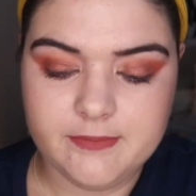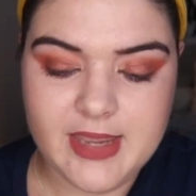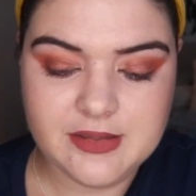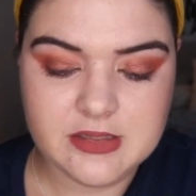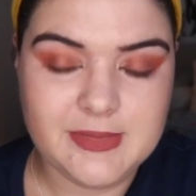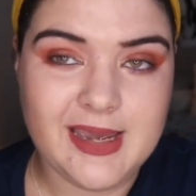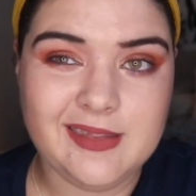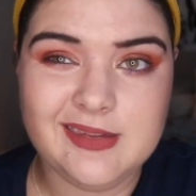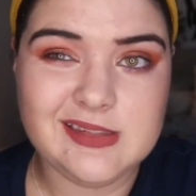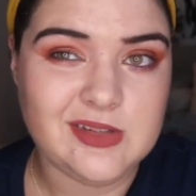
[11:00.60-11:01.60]
mouth to
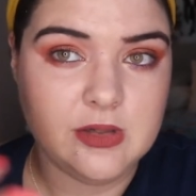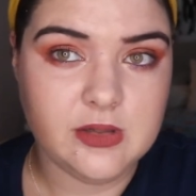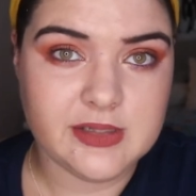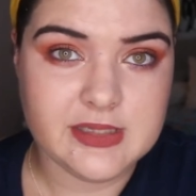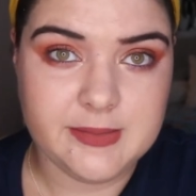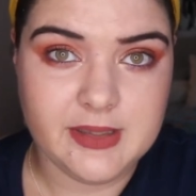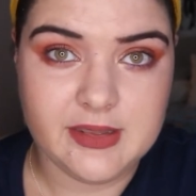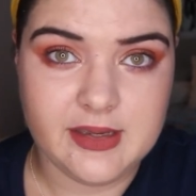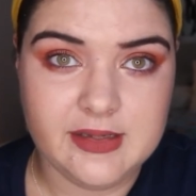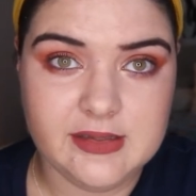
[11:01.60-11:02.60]
mouth is no longer something
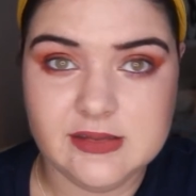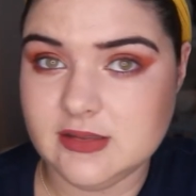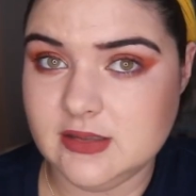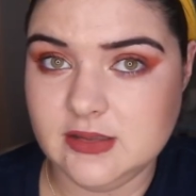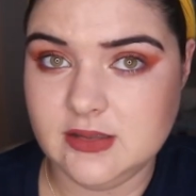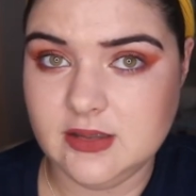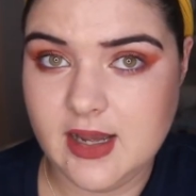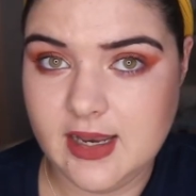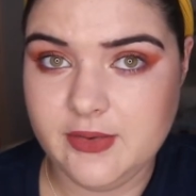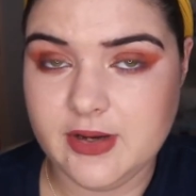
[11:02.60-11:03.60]
that is
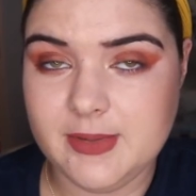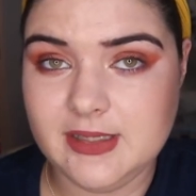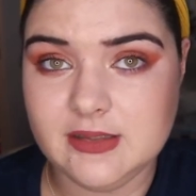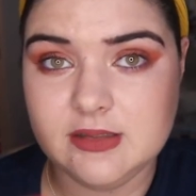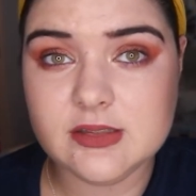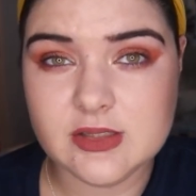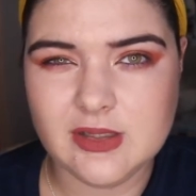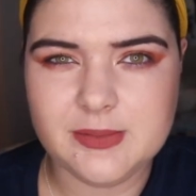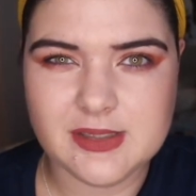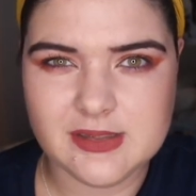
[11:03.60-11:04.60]
highly recommended,
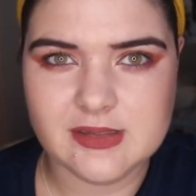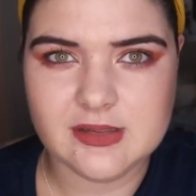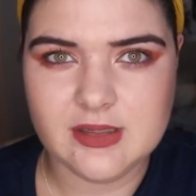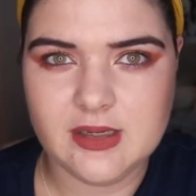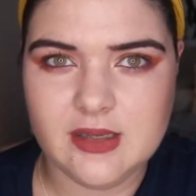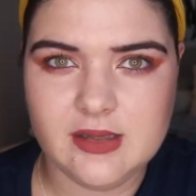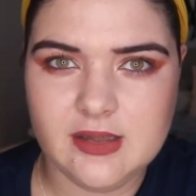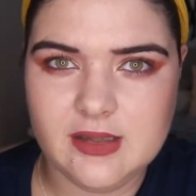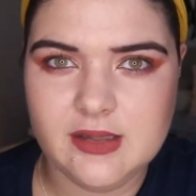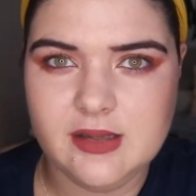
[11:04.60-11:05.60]
solely because
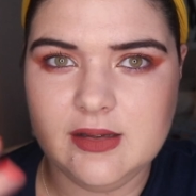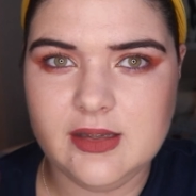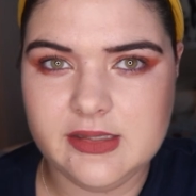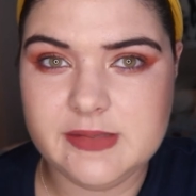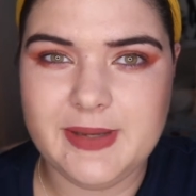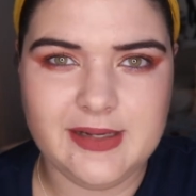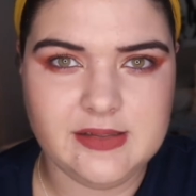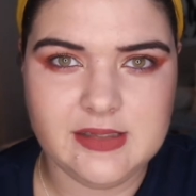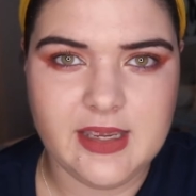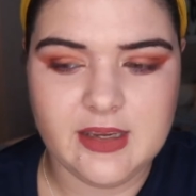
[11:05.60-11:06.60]
it's better
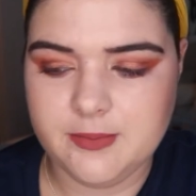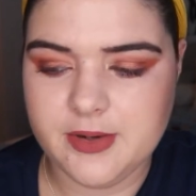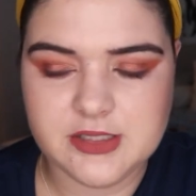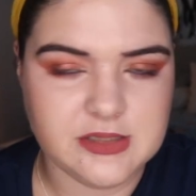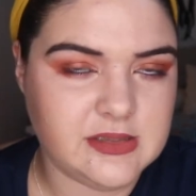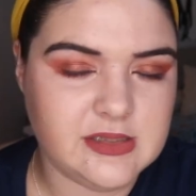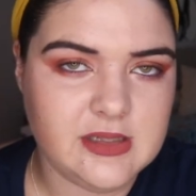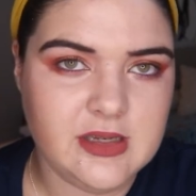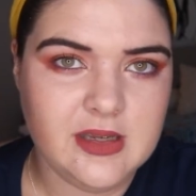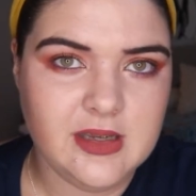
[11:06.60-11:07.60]
to get compressions.
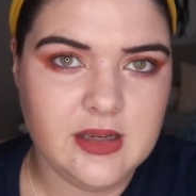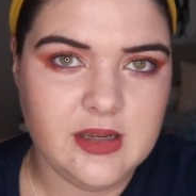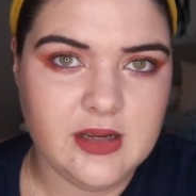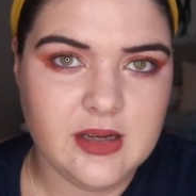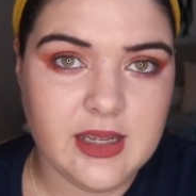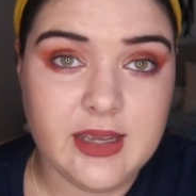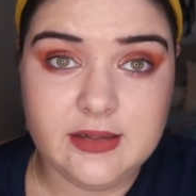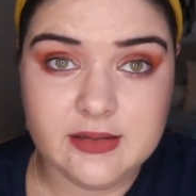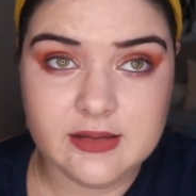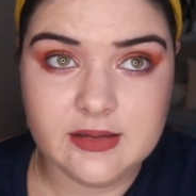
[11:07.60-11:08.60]

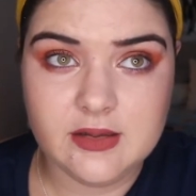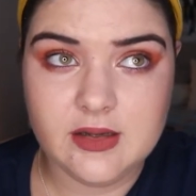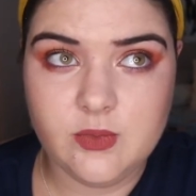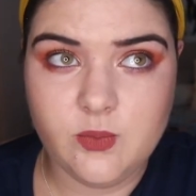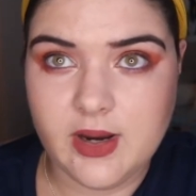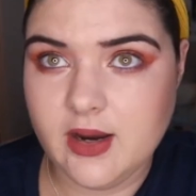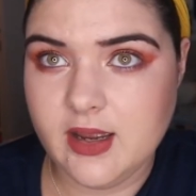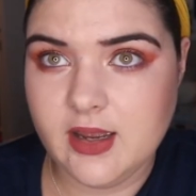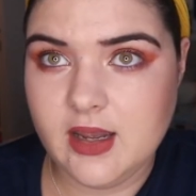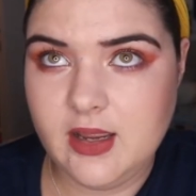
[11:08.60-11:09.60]
And
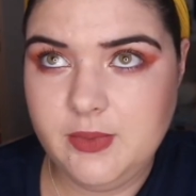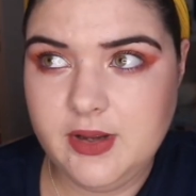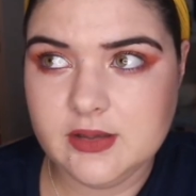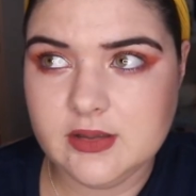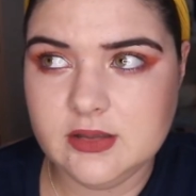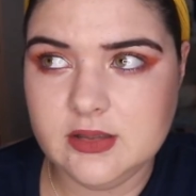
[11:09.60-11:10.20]
where I work,